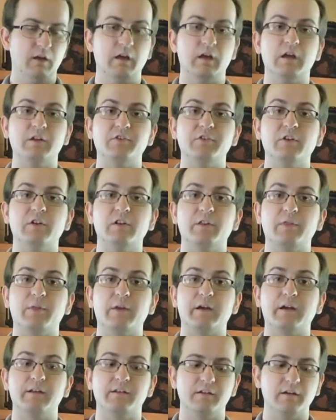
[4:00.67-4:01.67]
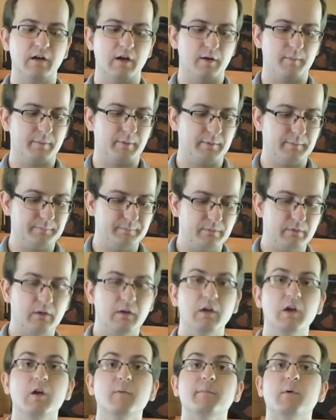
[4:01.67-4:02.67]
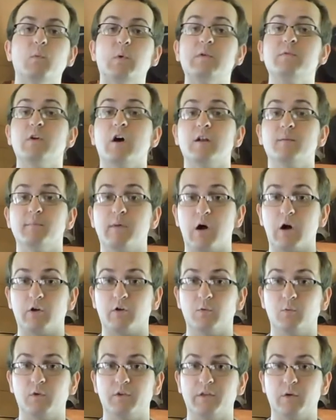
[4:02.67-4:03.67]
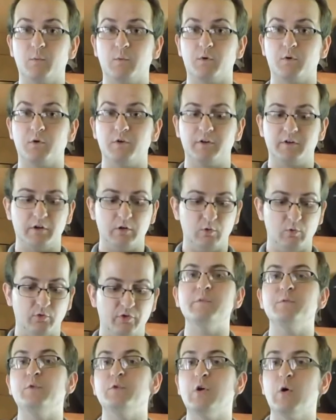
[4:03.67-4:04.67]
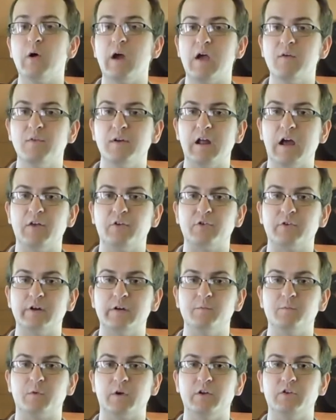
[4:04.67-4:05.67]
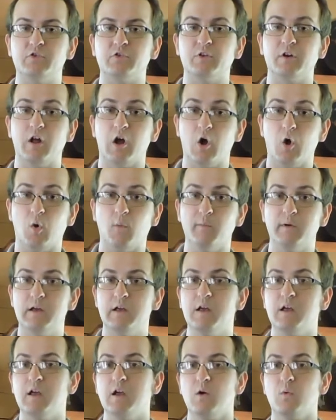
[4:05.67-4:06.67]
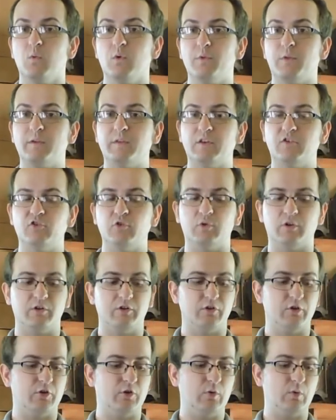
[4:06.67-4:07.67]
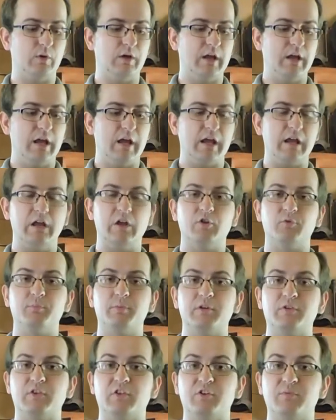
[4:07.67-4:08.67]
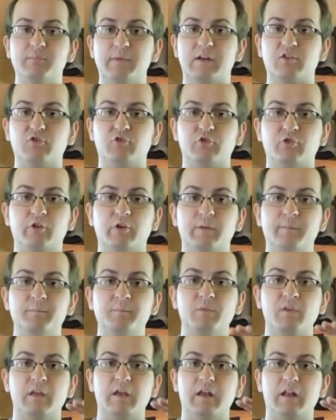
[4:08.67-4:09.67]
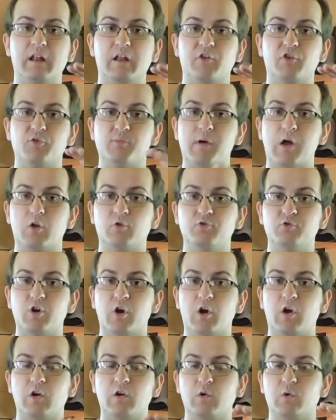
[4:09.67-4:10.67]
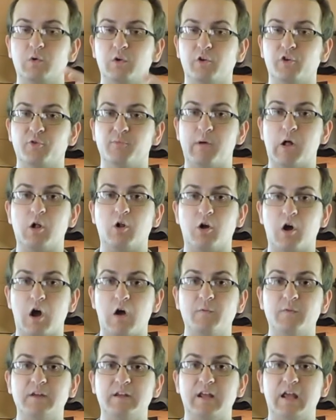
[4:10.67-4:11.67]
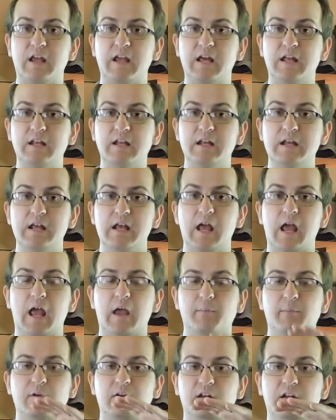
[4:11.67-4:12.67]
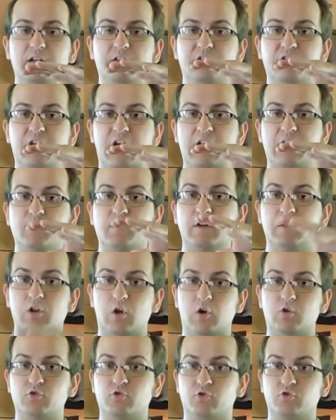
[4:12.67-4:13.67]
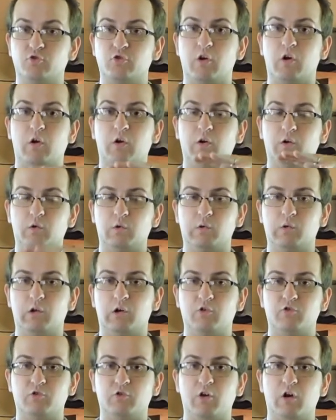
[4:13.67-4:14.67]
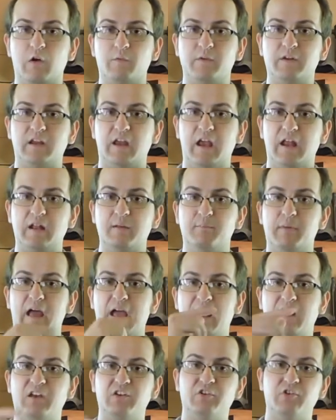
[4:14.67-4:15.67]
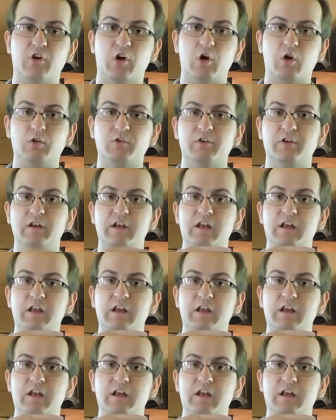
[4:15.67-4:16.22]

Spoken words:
until it thickened up. But we've got a modern one that we're going to use. If you don't have an ice cream freezer at home, one thing that you can do is put this mixture in a small jar or a small coffee can and put it inside of a larger jar or a larger coffee can and pack salt